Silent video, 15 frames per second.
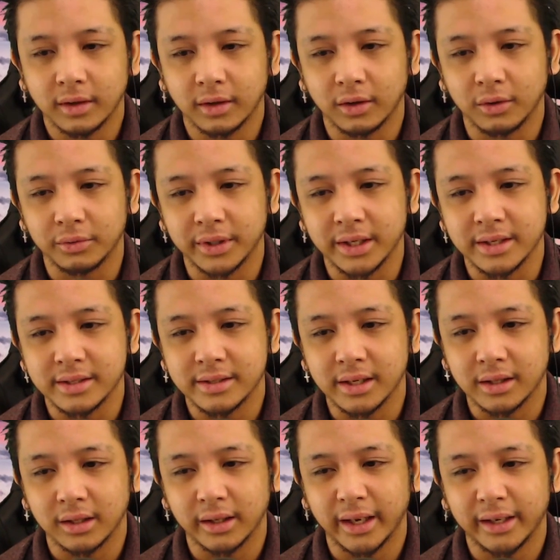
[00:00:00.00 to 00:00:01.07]
Oh, didn't
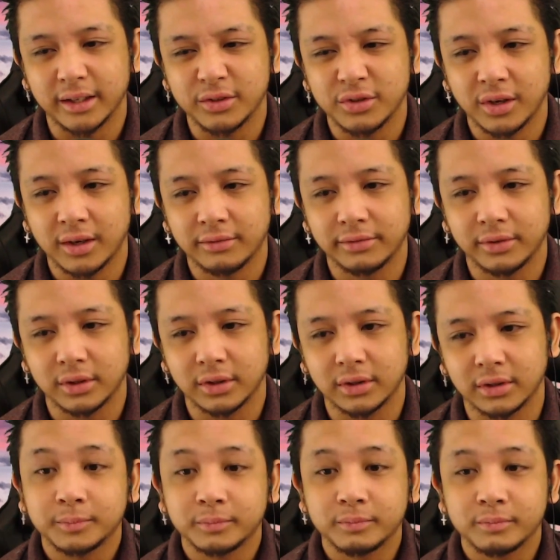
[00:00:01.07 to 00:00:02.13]
stick the landing, John?
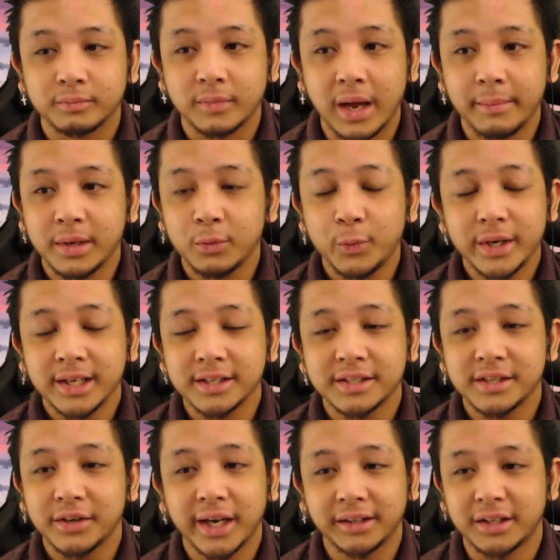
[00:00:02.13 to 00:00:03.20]
Fuck. I mean, we can
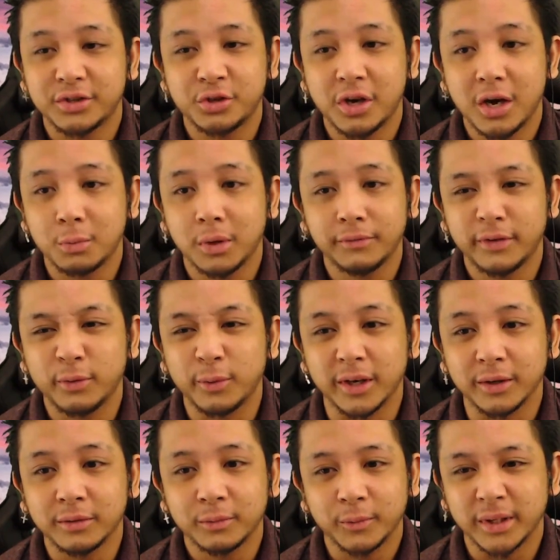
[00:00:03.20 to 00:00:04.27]
still get the John
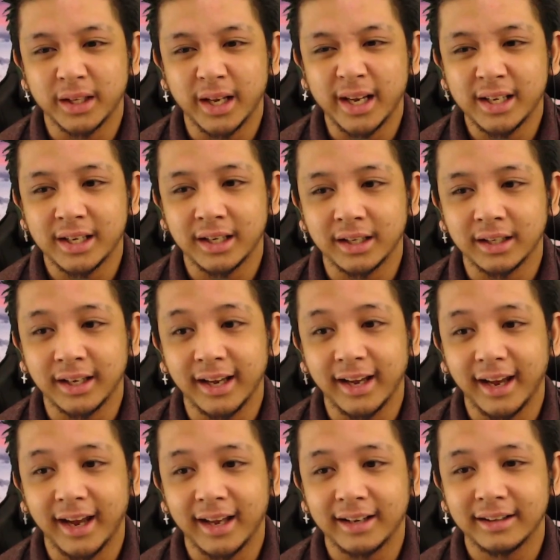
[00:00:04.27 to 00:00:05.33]
1v1 with the Night King,
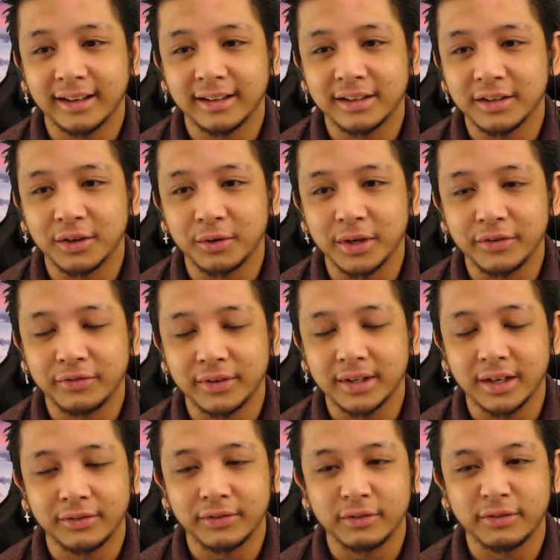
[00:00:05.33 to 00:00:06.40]
and then, you know, if
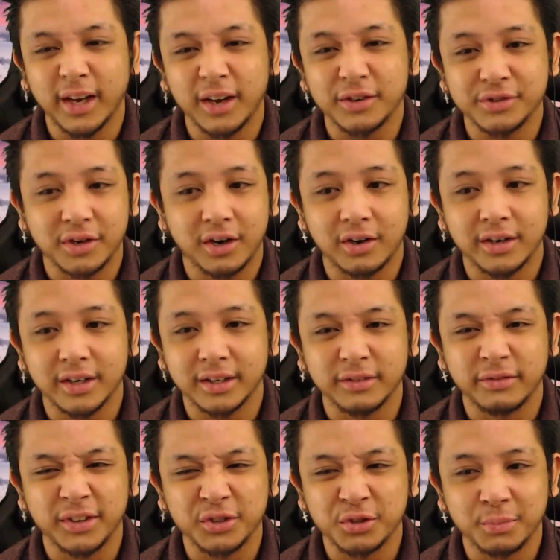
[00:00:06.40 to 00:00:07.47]
he fails, Arya
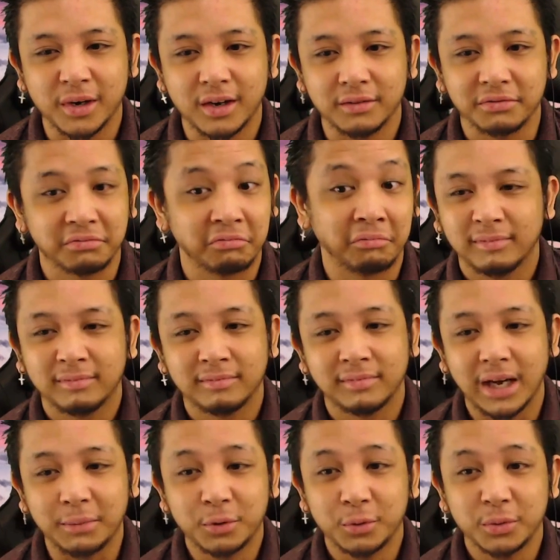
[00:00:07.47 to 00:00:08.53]
can finish him off.
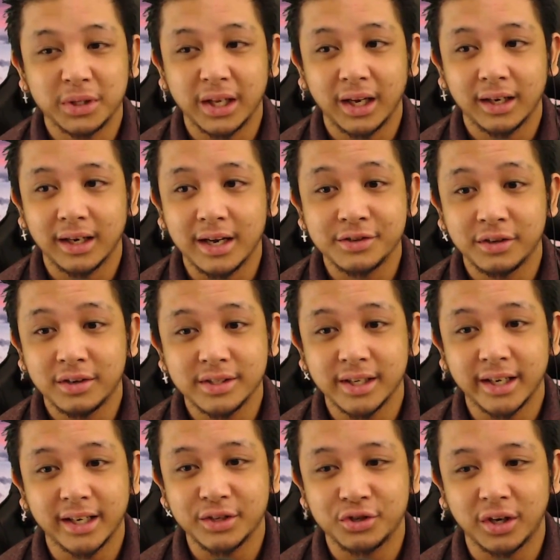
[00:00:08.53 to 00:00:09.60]
I'm cool with that. As long as
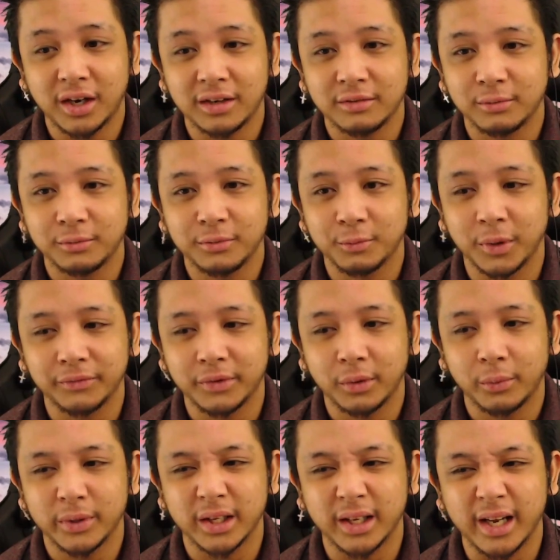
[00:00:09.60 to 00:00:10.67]
I get a John
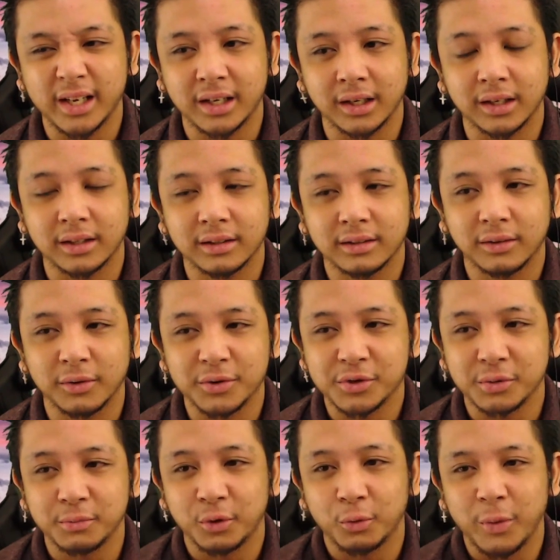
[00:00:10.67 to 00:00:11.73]
1v1 with the Night King, or
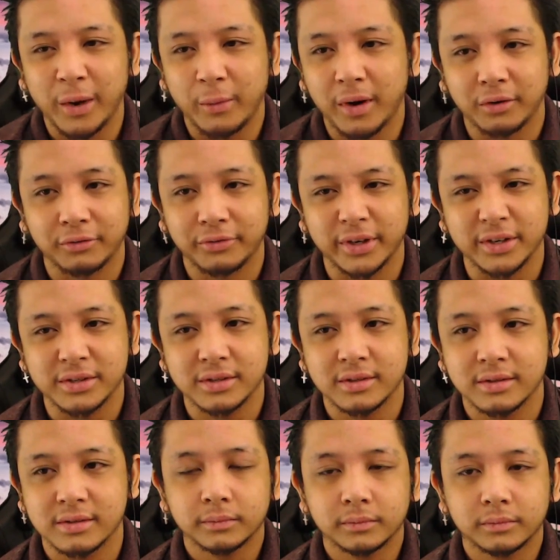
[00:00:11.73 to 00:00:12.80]
some more White Walker
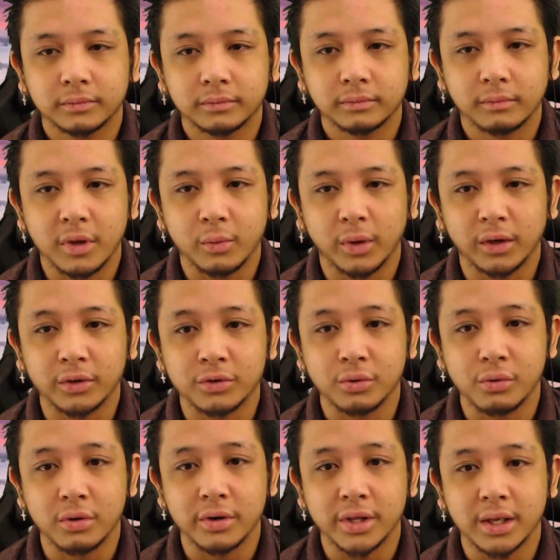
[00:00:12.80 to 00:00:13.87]
fights. Meanwhile,
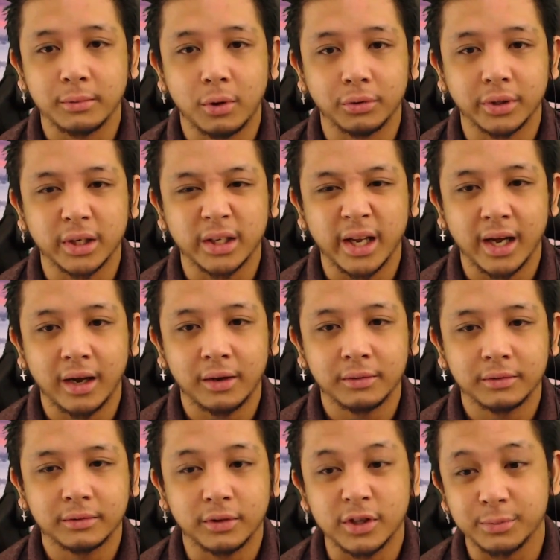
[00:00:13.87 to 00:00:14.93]
Jor and them holding it
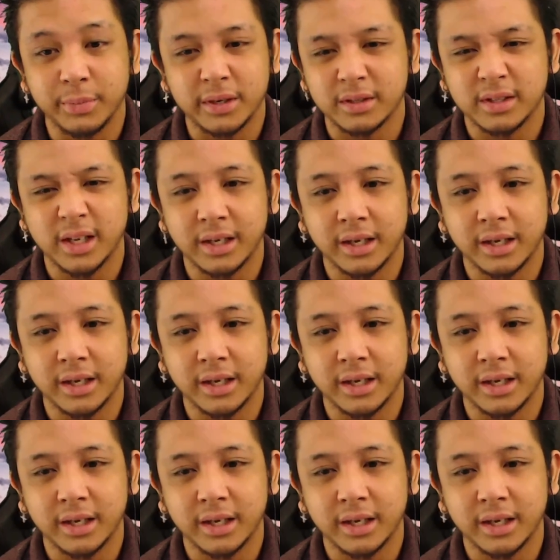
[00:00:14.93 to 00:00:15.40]
down, or as best as